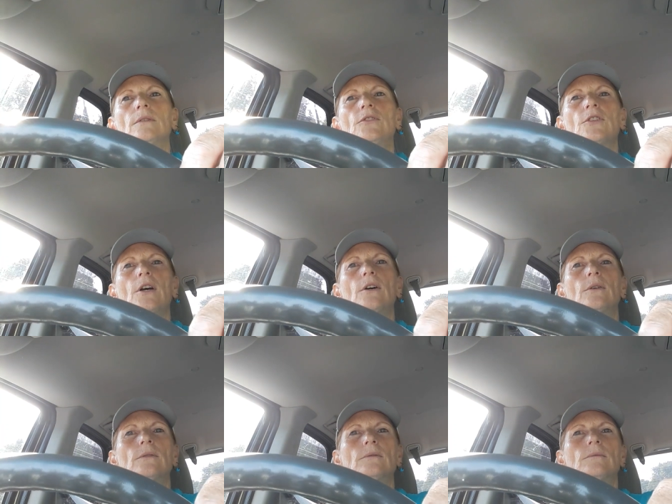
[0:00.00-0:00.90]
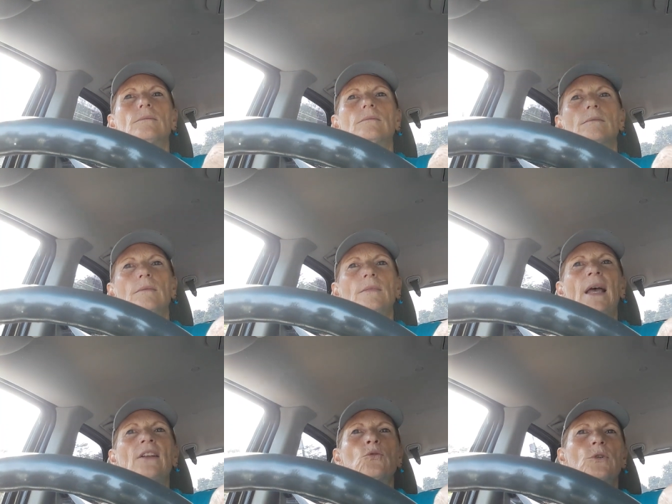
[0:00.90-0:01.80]
So
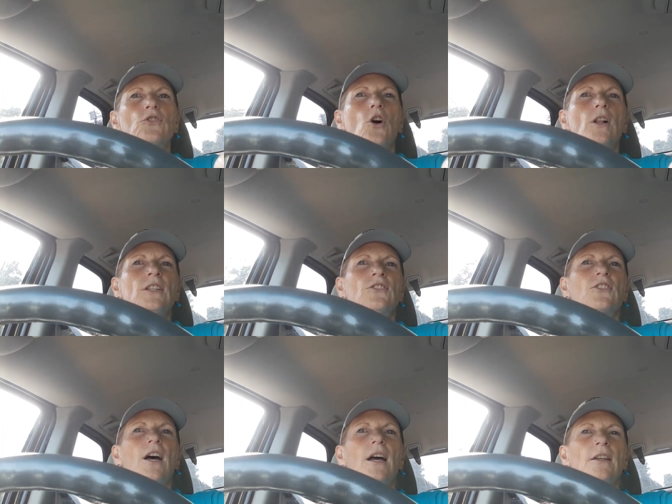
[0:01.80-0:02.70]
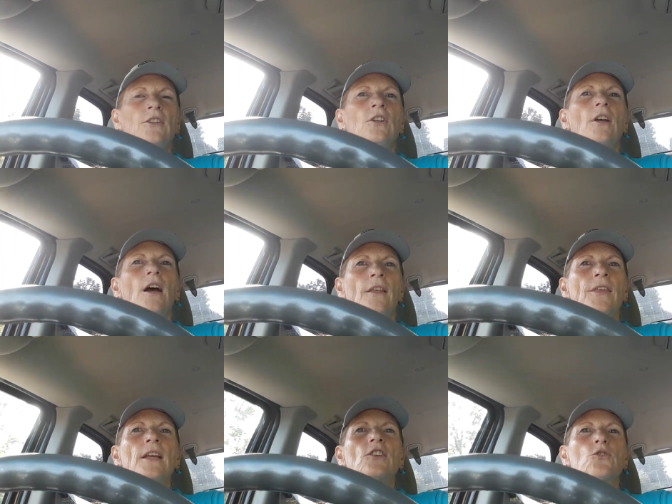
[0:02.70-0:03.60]
that's what's all inside. And I
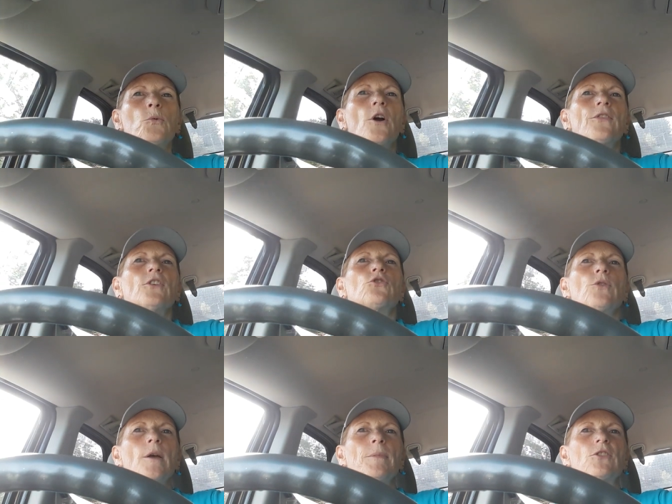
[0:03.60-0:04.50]
think it's worth a trip.